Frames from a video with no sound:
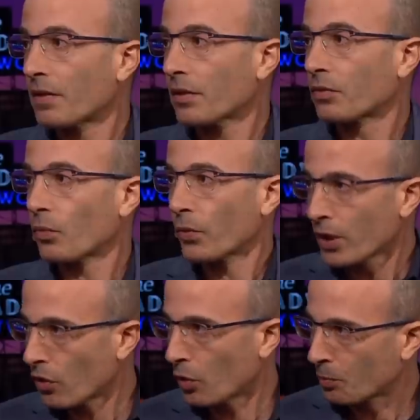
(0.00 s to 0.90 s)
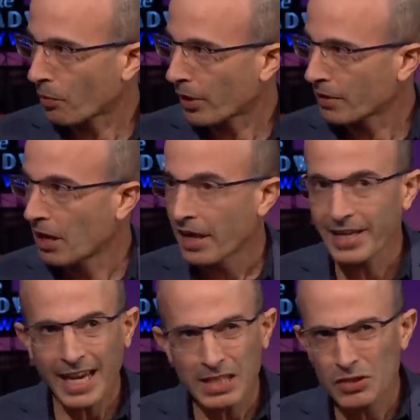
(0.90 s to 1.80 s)
that we cooperate. And
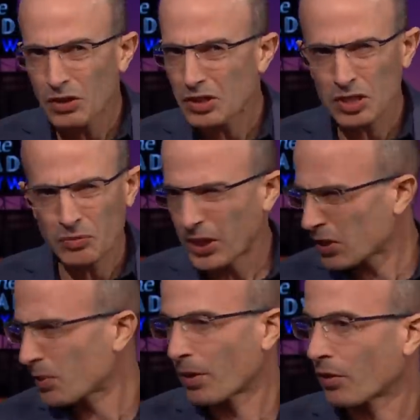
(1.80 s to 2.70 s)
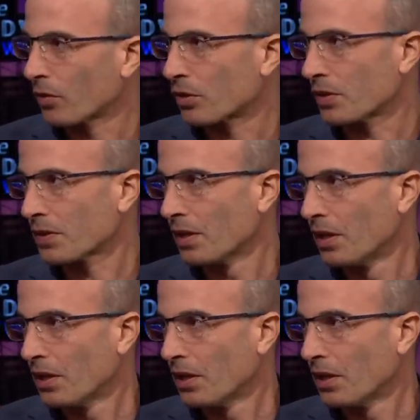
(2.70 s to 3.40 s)
again, it's not just religious mythologies.